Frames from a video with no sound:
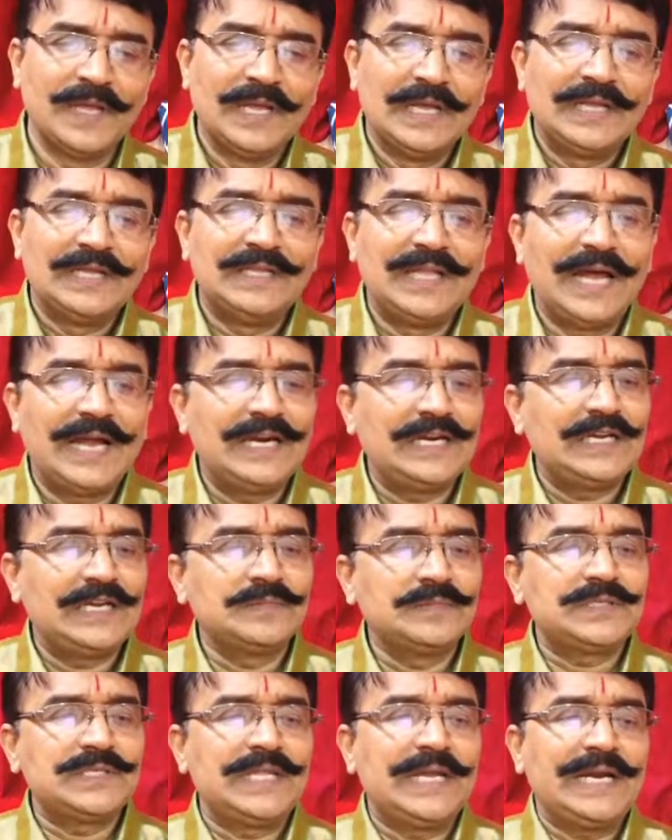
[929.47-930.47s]
The
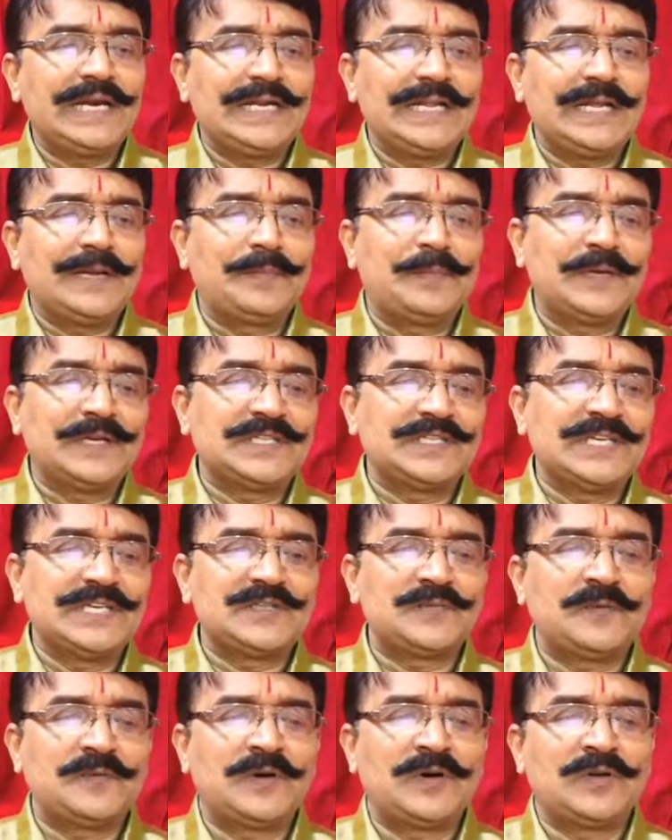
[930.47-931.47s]
items that are
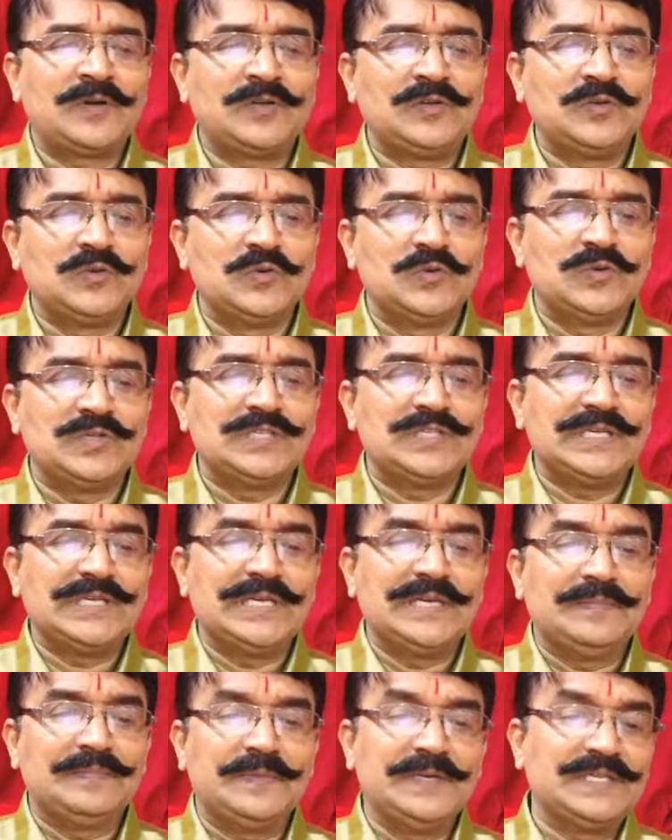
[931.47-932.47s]
purchased for use
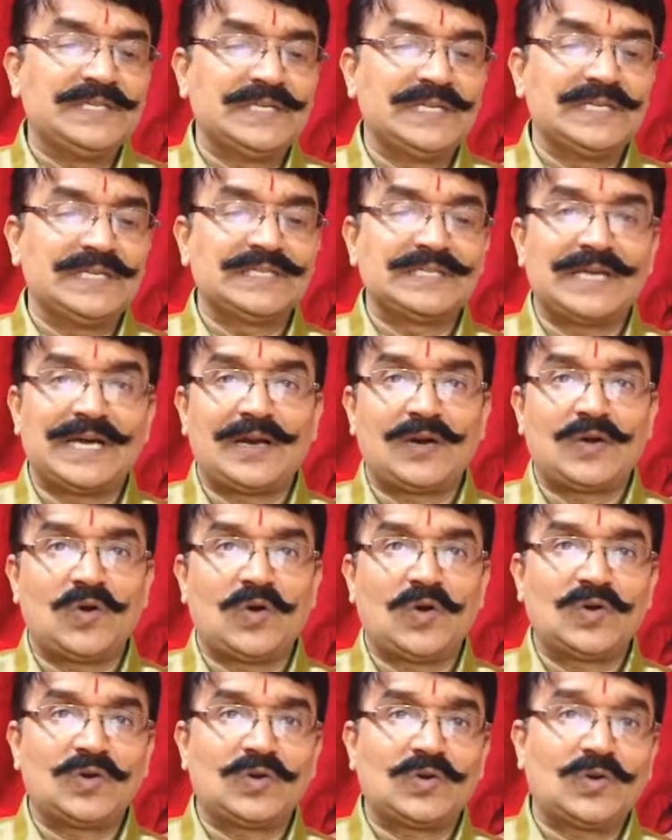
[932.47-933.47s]
in business are
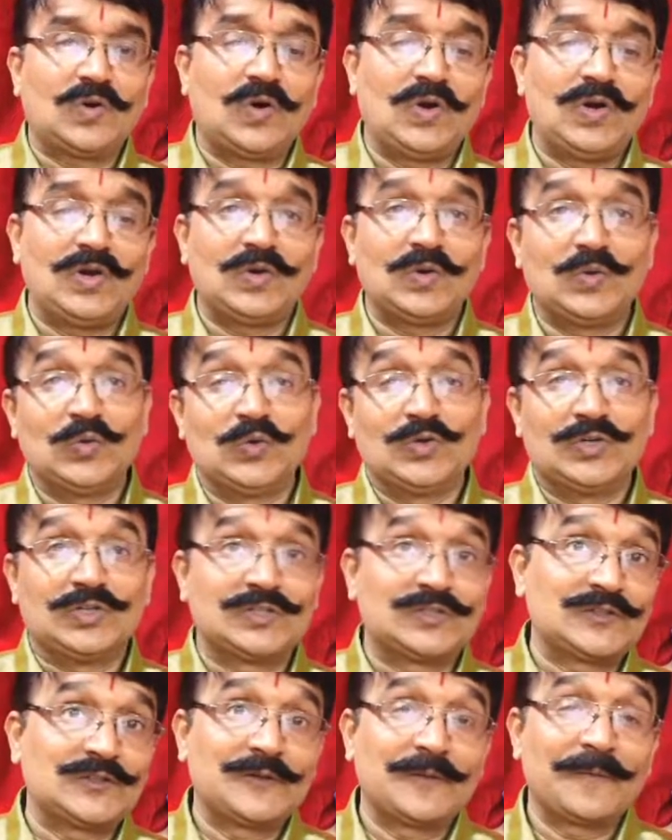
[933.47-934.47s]
not called
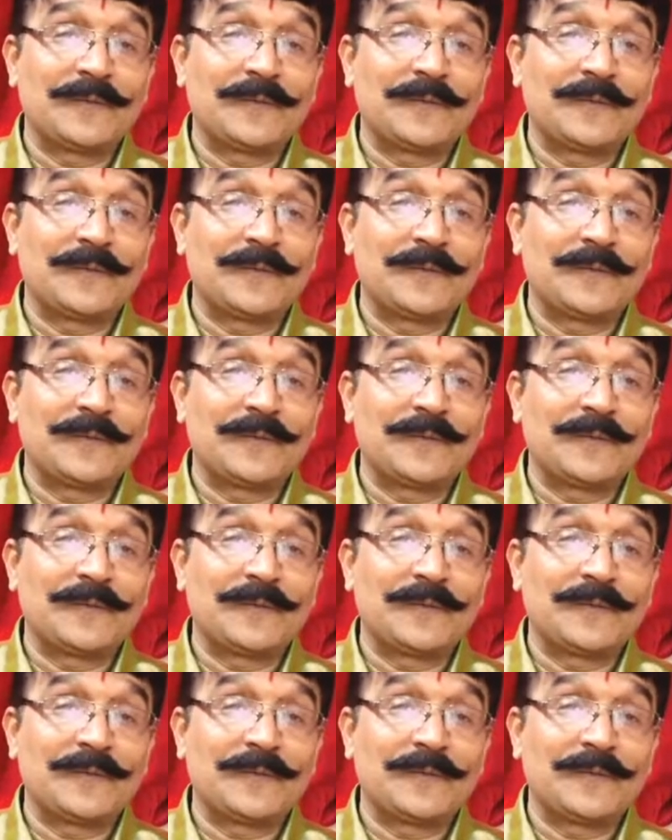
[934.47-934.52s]
goods.